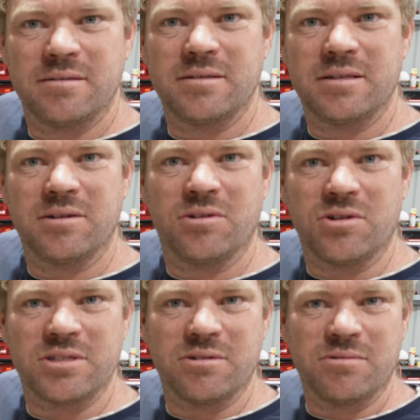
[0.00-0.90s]
see a
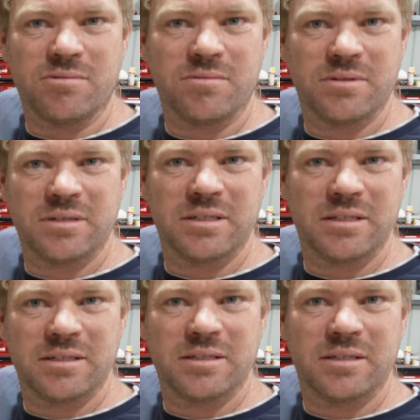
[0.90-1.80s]
nice
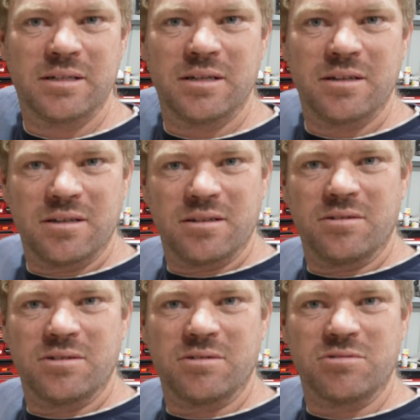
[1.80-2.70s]

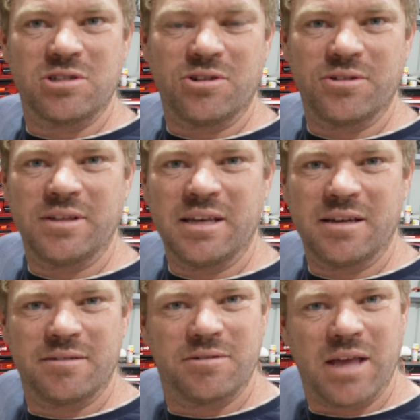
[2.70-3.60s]
little slot in
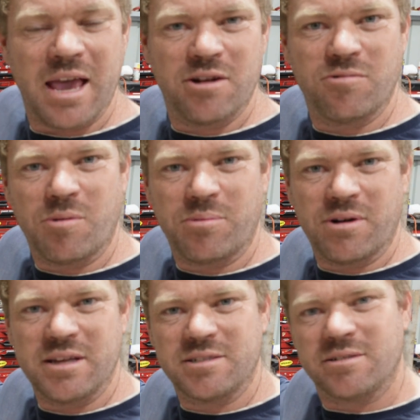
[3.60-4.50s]
there. The handle
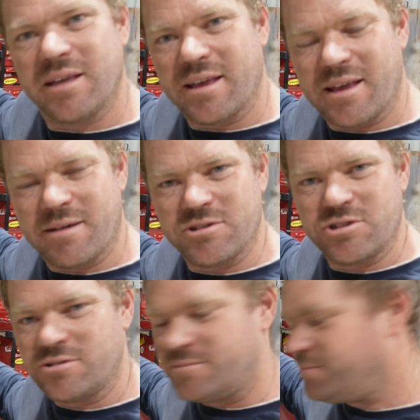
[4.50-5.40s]
operates how it should.